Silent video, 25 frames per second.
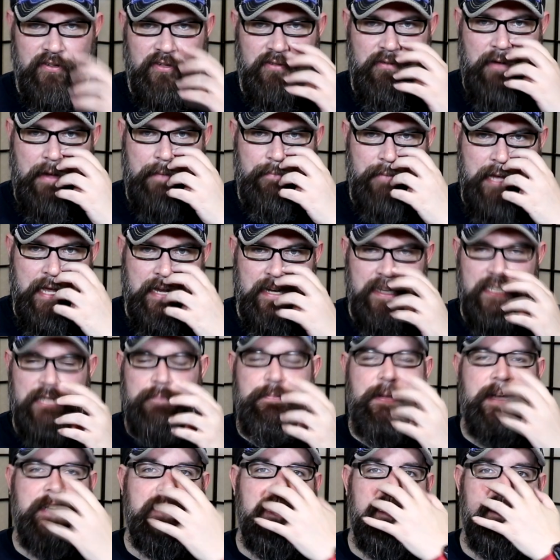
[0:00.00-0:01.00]
so I'm not
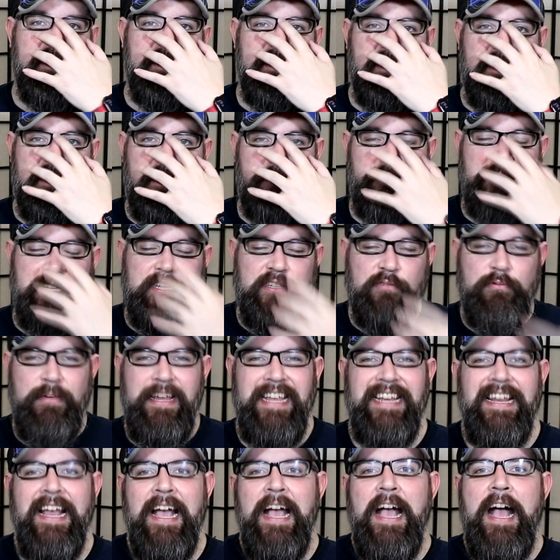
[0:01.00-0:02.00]
expecting this to be
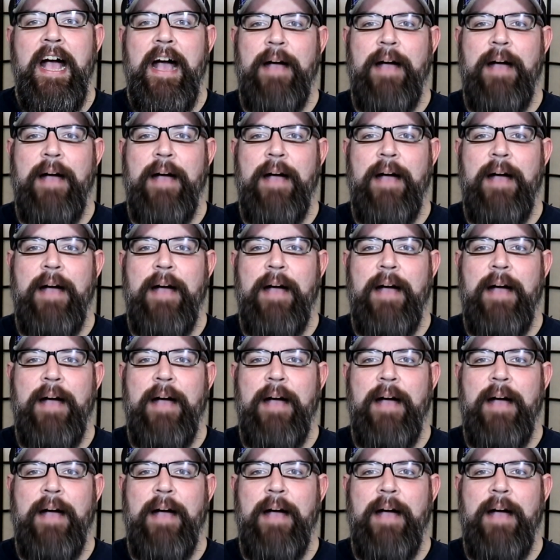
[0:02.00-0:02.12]
sweet.